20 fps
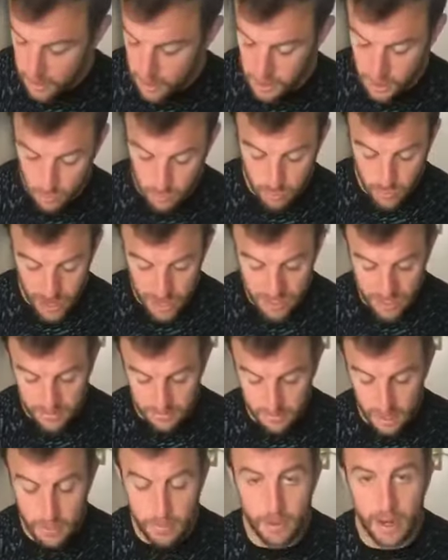the rest
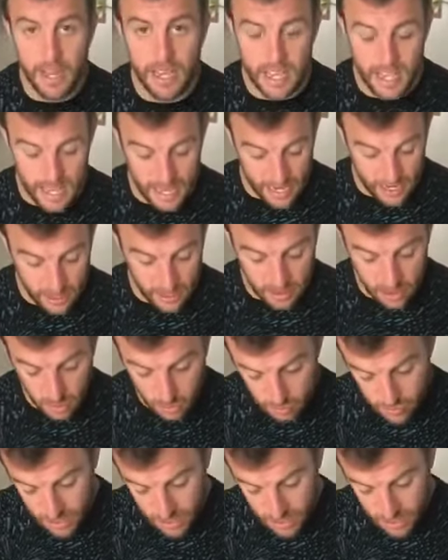of my plate here, so the